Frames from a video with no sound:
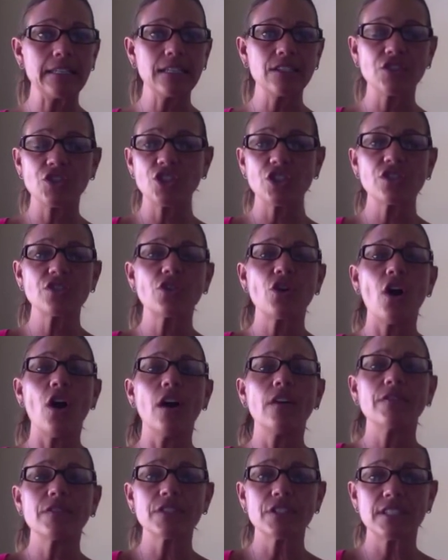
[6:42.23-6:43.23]
It's just
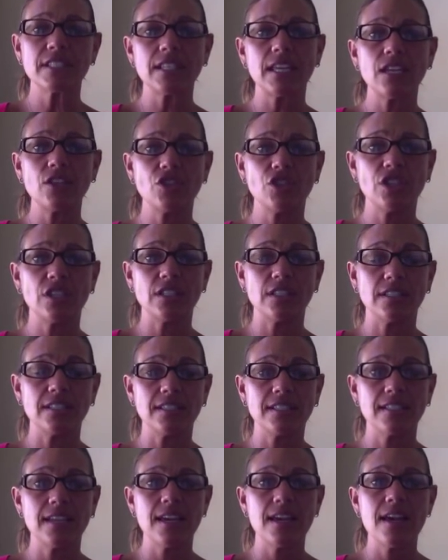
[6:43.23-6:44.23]

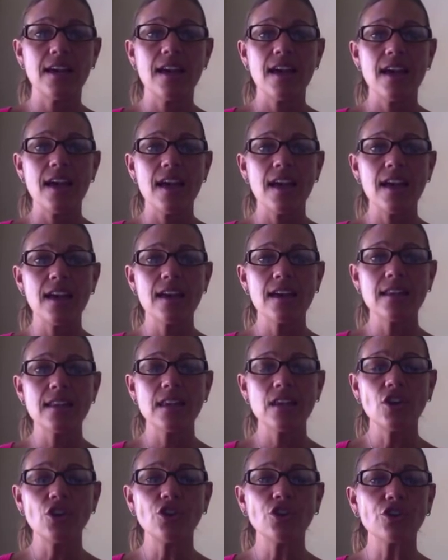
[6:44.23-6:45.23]
conversations. And
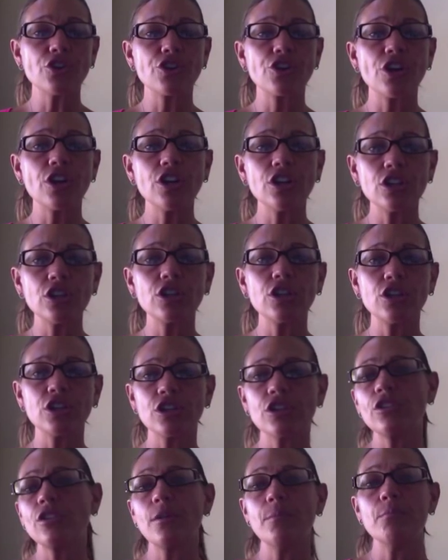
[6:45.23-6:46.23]
you're going to
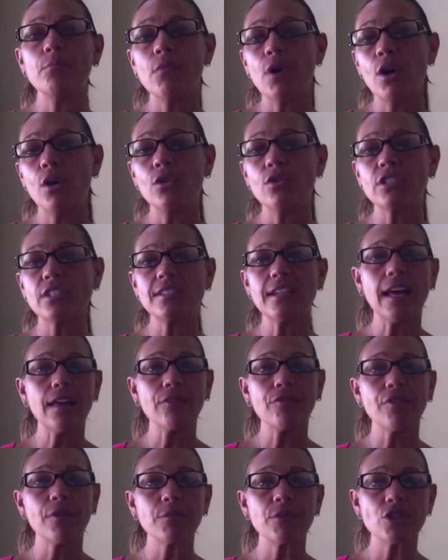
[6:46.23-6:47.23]
learn the most, not
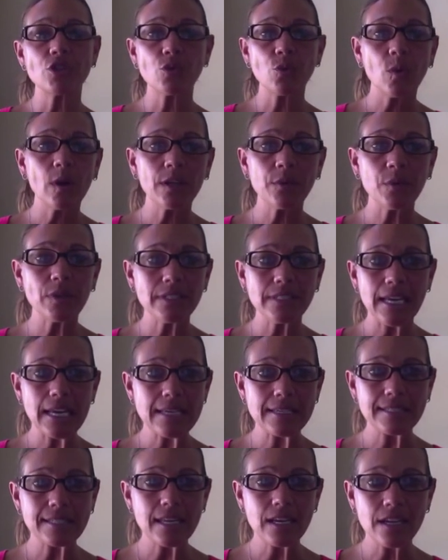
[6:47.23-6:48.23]
from the 21
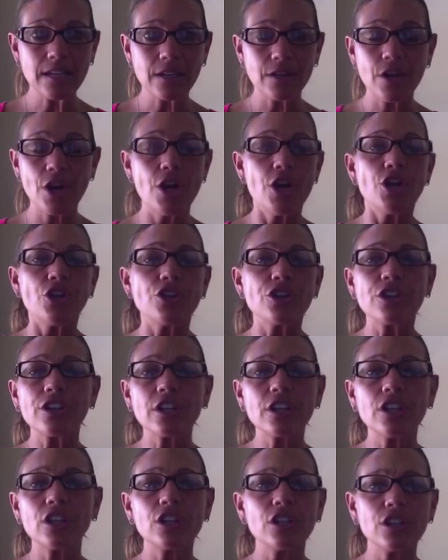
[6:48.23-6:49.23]
days here, you're
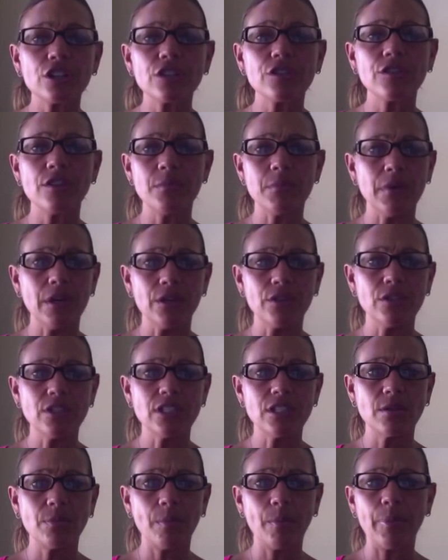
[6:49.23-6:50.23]
going to learn the
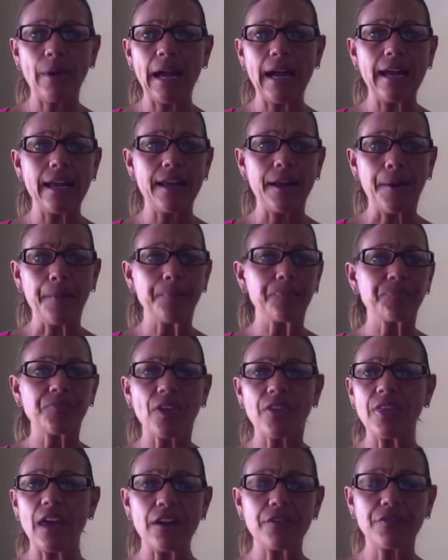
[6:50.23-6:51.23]
most by
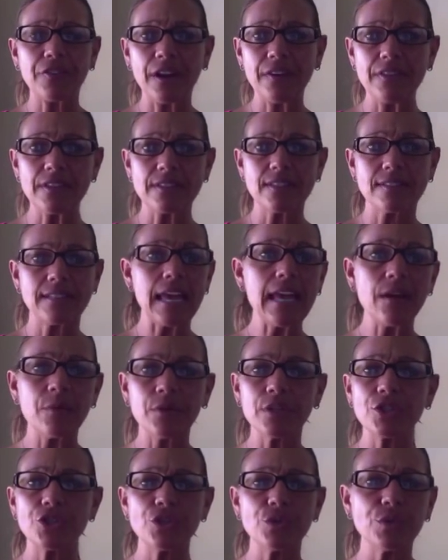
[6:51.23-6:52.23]
that friend that says, hey, I
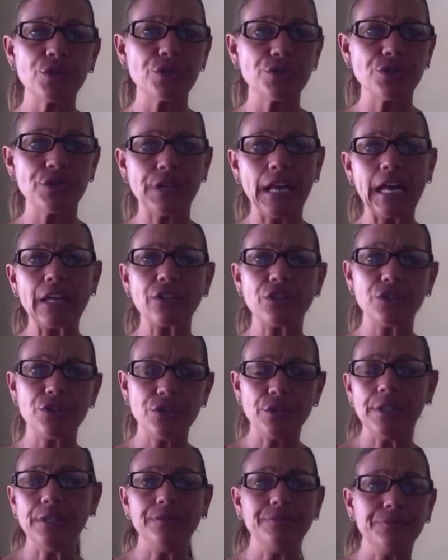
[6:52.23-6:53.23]
want to do what you're doing. How do you
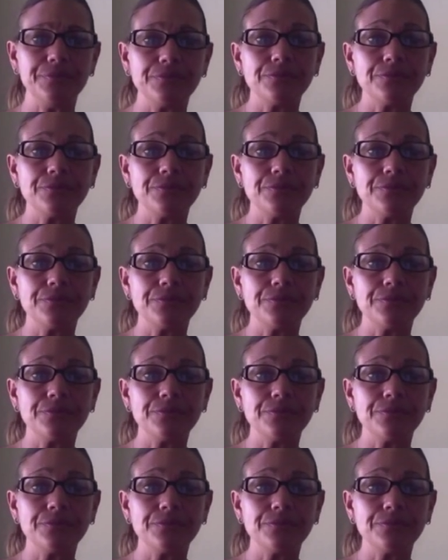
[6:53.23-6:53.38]
do it?